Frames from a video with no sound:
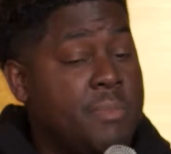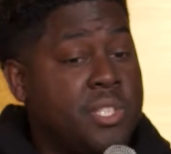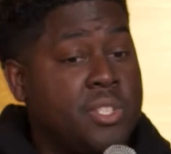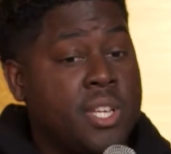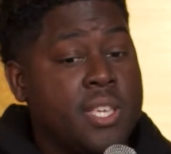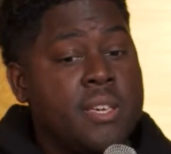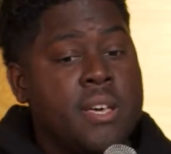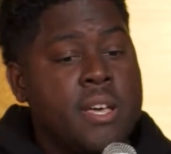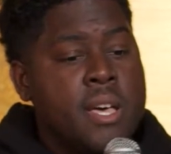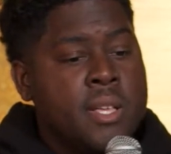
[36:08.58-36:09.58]
to Mr. Sunyi.
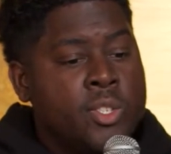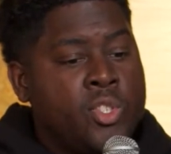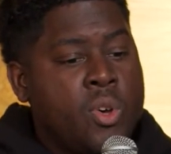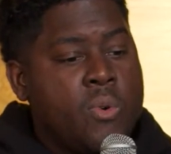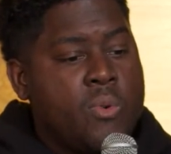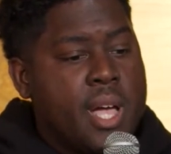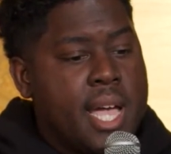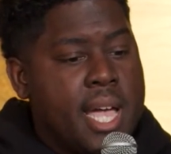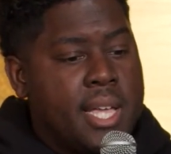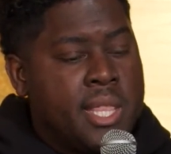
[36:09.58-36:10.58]
So,
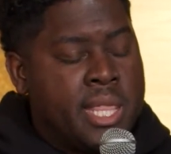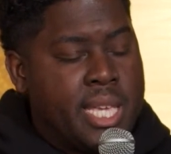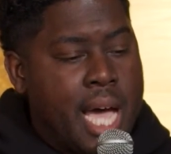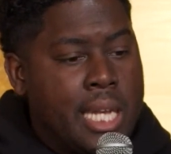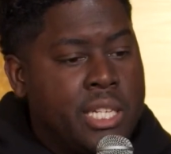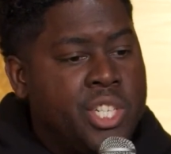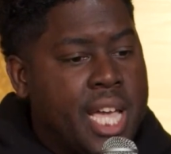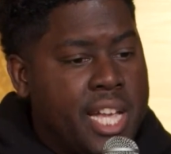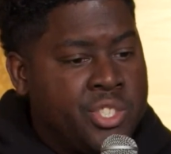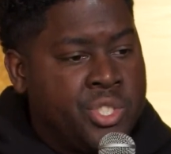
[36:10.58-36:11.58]
theology
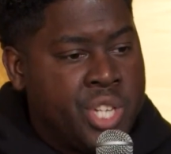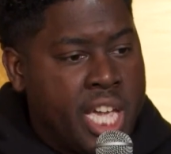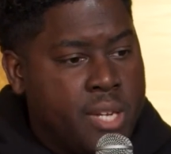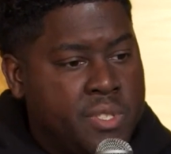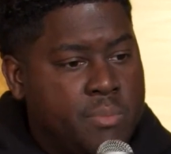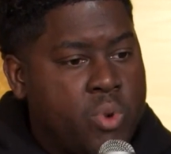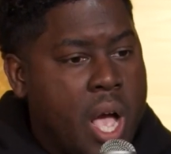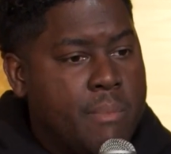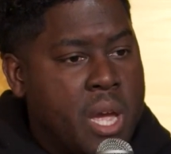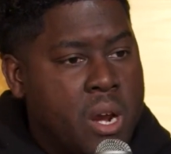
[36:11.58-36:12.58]
has shaped
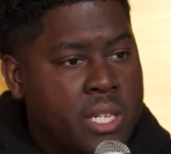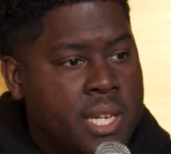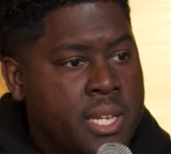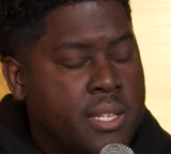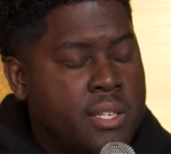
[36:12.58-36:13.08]
primarily